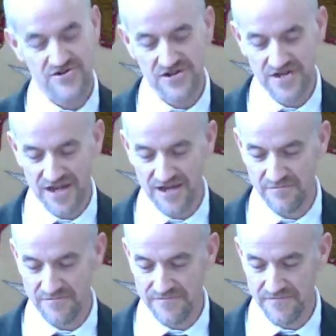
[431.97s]

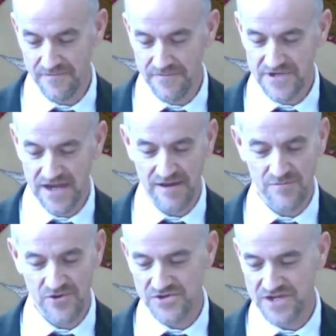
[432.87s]
name
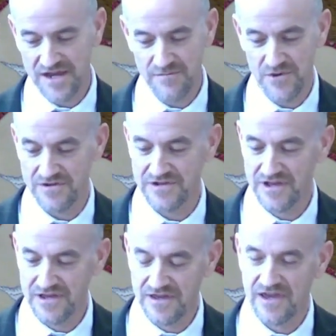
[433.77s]
Samuel, Samuel.
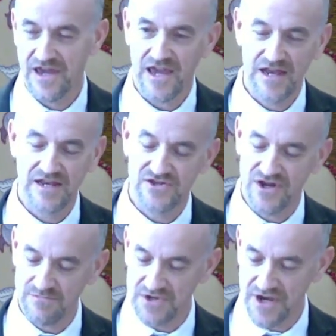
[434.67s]
Again, he
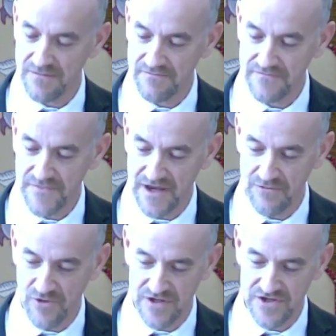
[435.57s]
jumps up and he
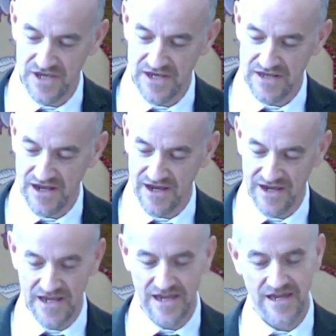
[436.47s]
runs to Eli. And
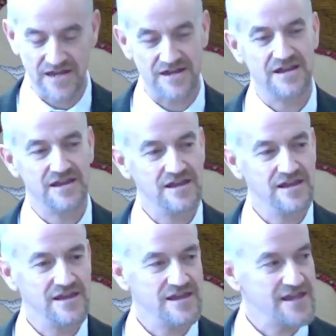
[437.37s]
again,
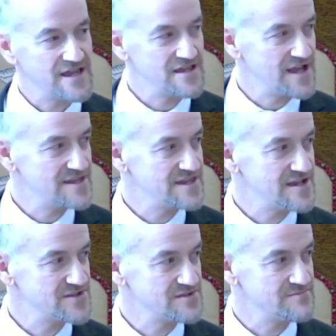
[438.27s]
Eli
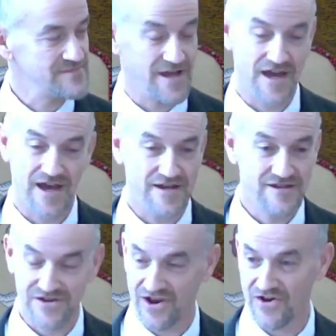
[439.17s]
tells him, I
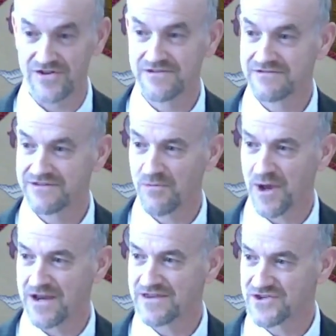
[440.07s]
didn't call you. Go
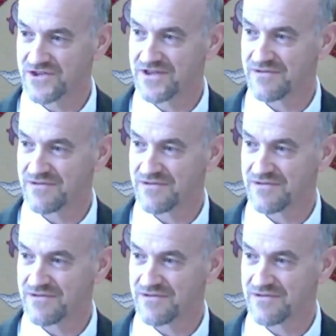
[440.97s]
back to sleep.